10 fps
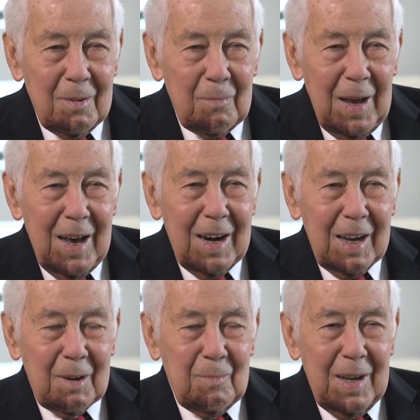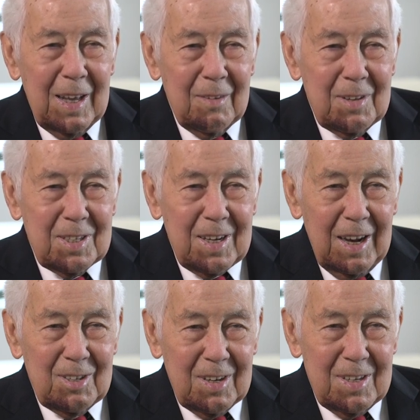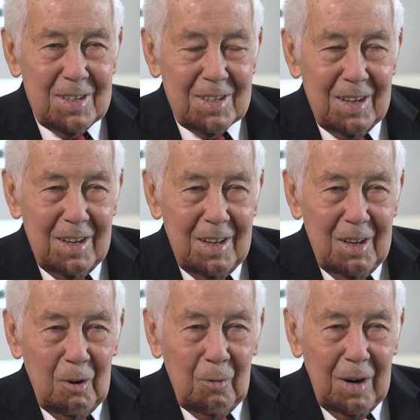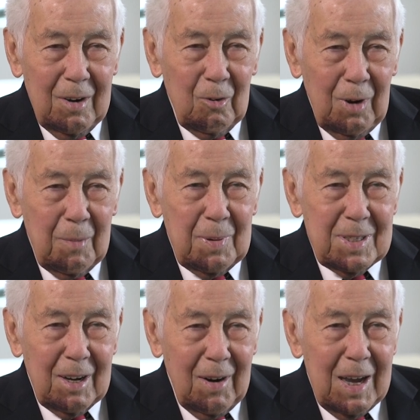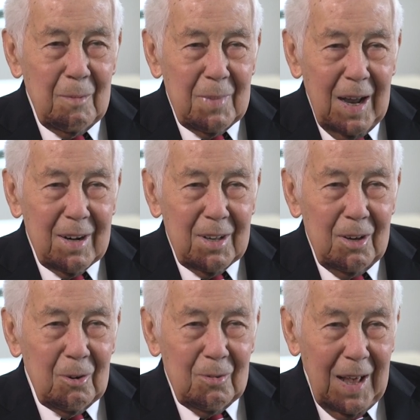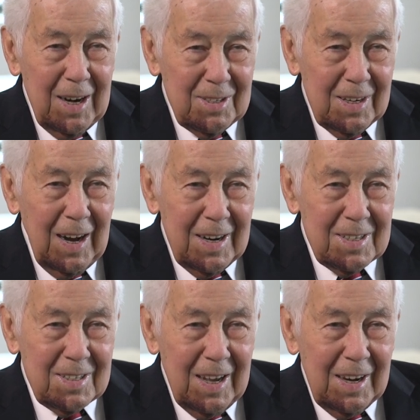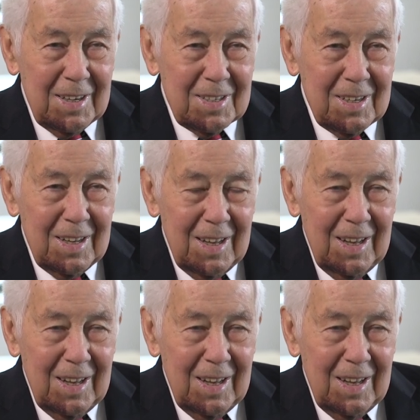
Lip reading: manning many of the stations where the weapons that are aimed at you, that is the United States,